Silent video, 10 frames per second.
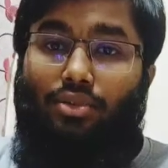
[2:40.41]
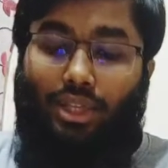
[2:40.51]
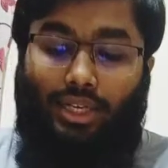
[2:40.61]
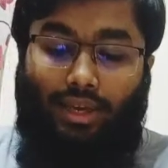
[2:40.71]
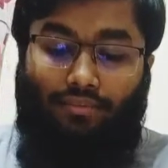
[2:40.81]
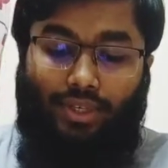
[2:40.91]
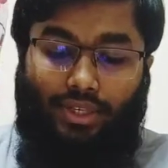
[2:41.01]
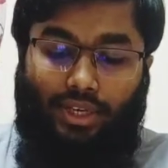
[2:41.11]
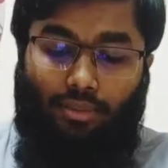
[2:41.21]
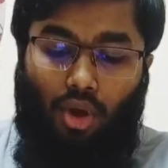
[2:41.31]
to the left
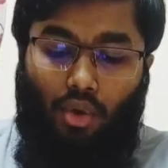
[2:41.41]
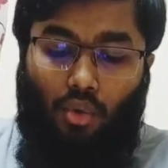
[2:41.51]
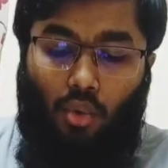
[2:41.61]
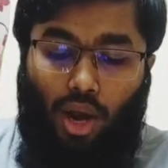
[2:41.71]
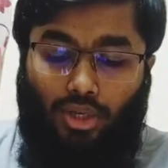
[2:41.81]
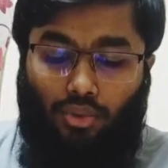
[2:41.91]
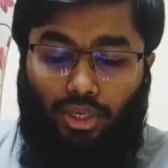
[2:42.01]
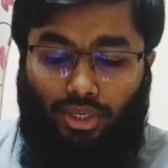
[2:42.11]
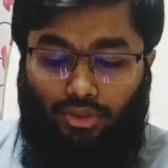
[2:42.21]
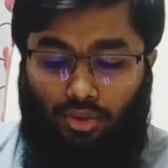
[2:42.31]
atrium, what will
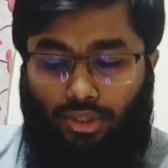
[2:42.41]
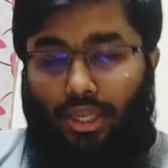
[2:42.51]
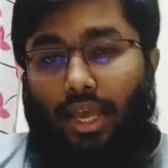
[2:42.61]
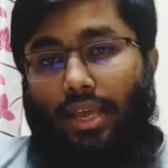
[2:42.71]
it cause?